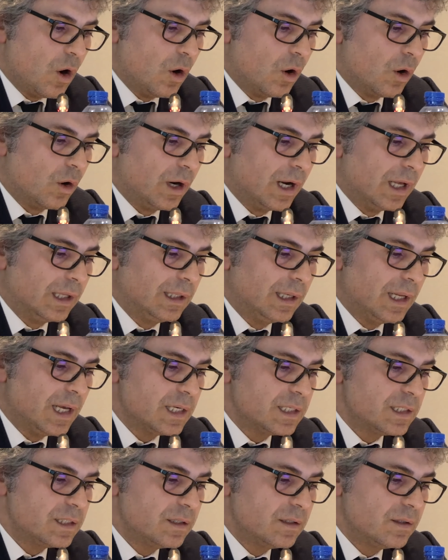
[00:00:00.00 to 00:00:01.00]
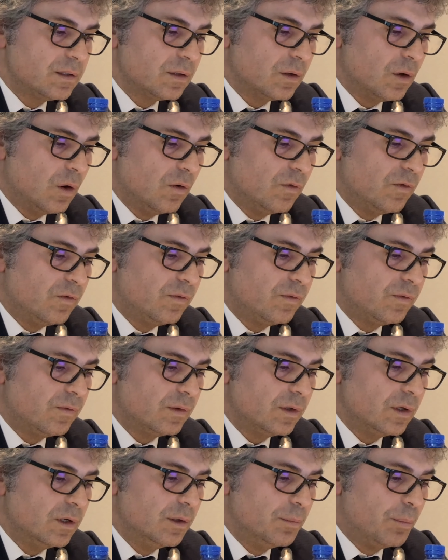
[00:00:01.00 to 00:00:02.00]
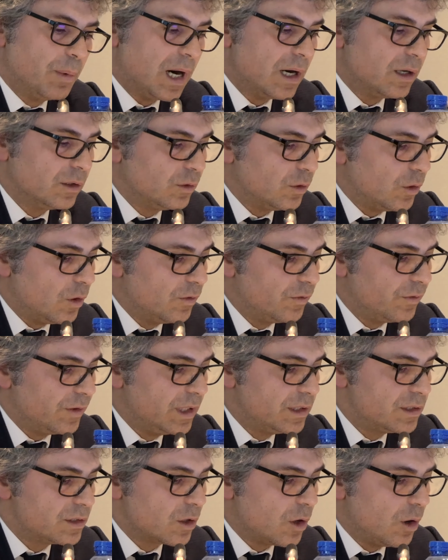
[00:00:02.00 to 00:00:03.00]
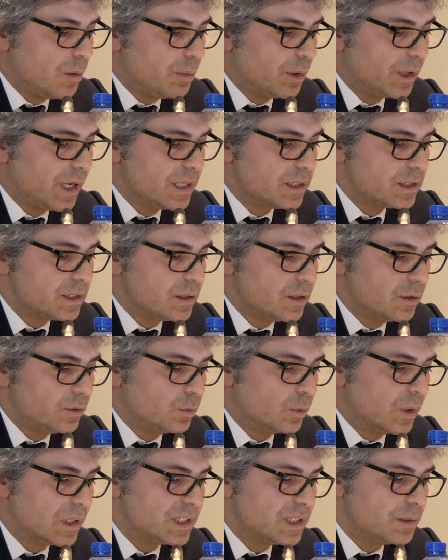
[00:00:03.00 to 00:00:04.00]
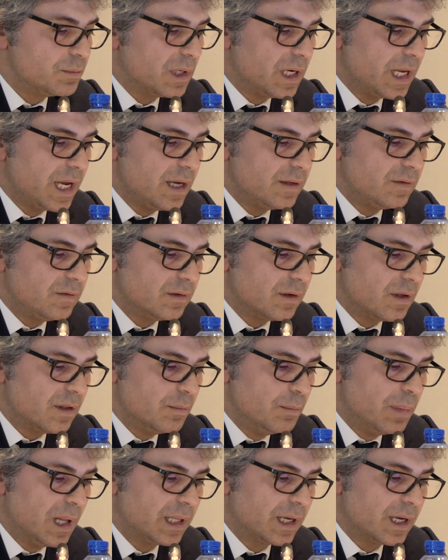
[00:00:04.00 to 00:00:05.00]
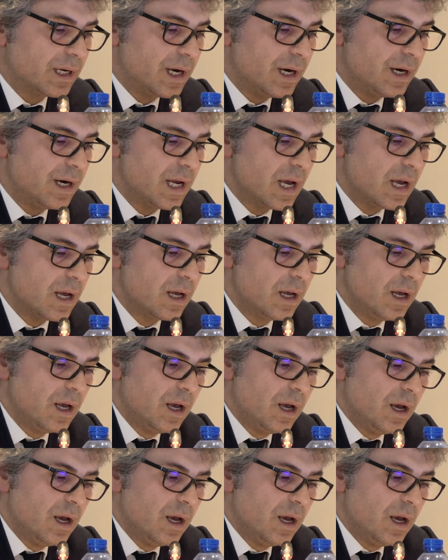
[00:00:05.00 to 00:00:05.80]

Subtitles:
or at least of a part of its components, to assimilate the Balkan area,